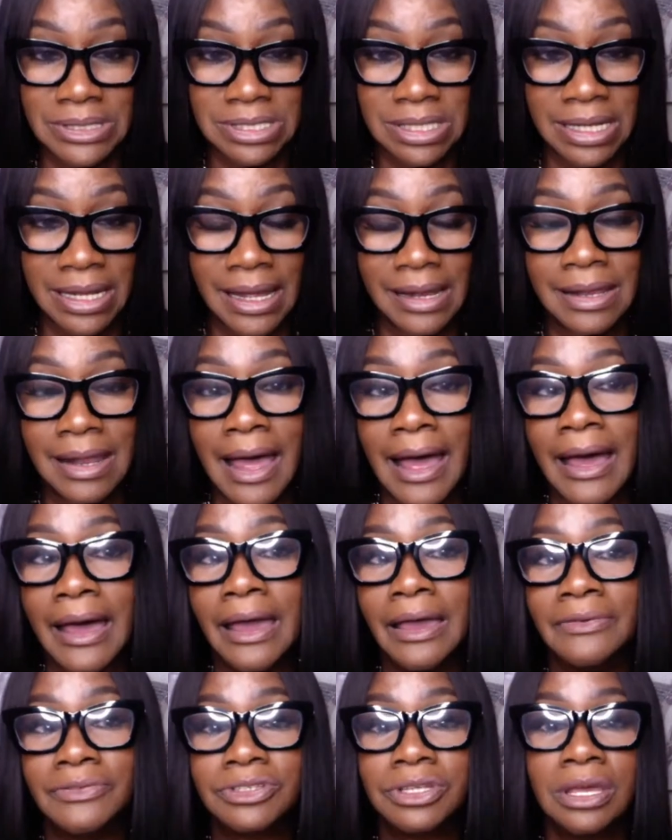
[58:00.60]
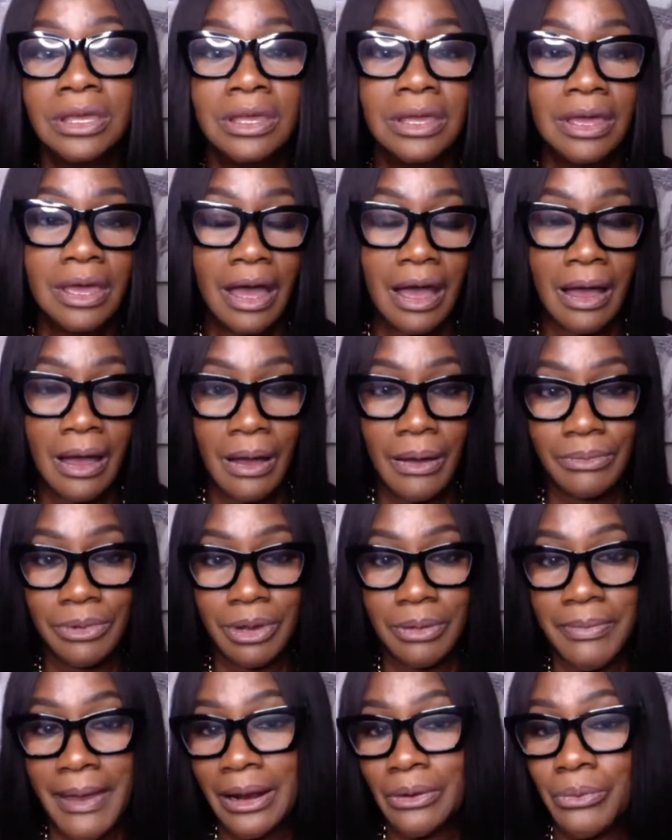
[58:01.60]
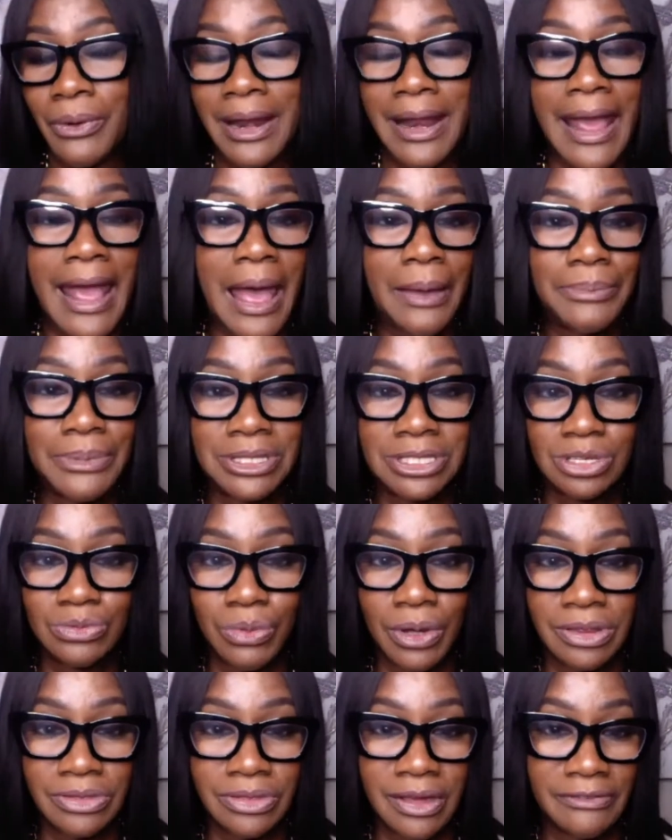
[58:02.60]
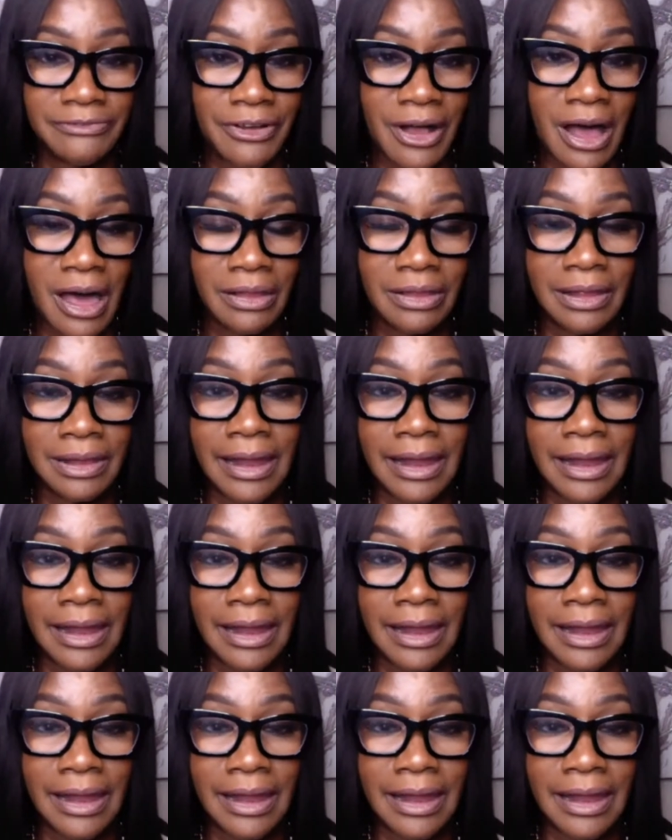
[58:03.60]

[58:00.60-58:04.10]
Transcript: in their lives, no matter what happens with their father,